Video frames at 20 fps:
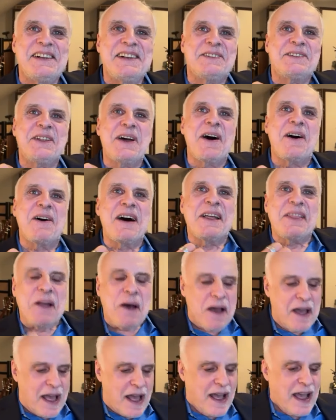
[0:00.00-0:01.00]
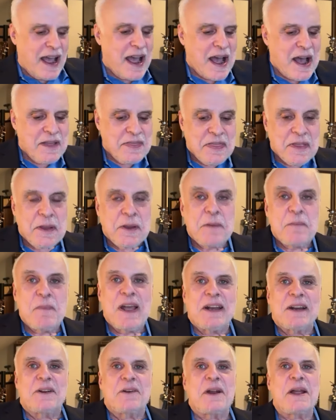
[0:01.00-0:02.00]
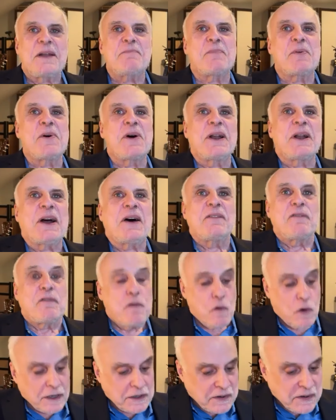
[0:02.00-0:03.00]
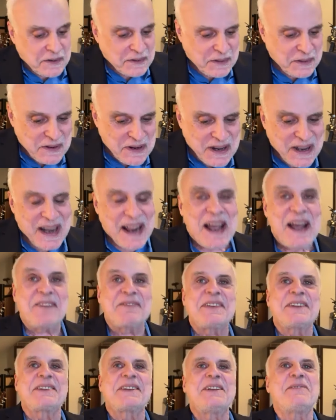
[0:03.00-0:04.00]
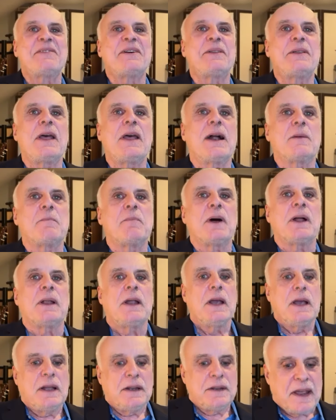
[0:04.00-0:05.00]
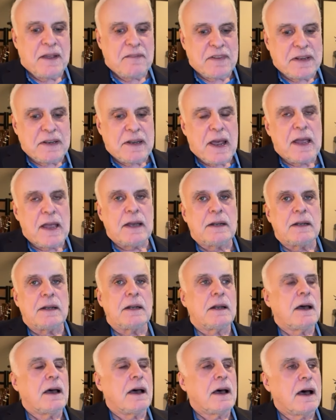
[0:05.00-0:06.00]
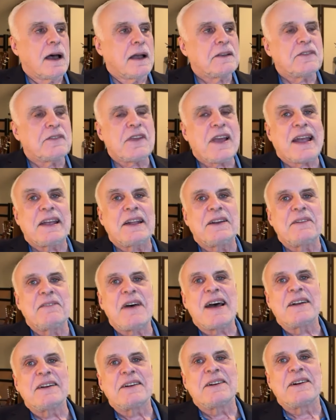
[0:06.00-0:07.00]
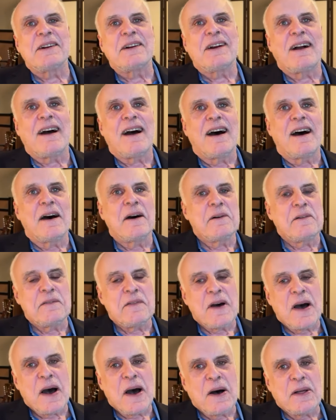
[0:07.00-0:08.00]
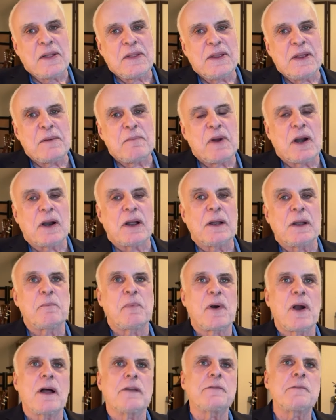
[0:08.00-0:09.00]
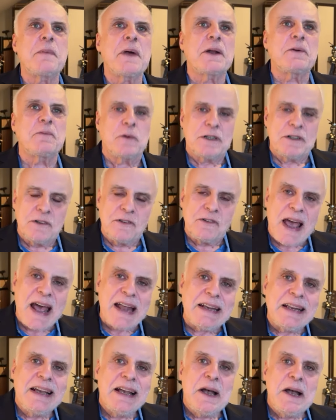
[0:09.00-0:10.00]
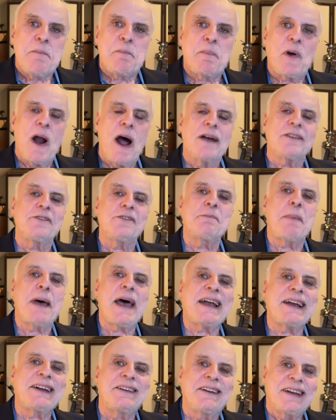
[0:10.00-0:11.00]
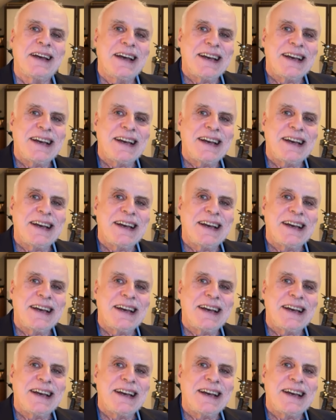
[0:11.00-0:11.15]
no, I, I, I, think you made a great point. Unfortunately, we're going to have to leave it there. But David Dayen, uh, executive editor of uh, the American Prospect, which is at prospect.org.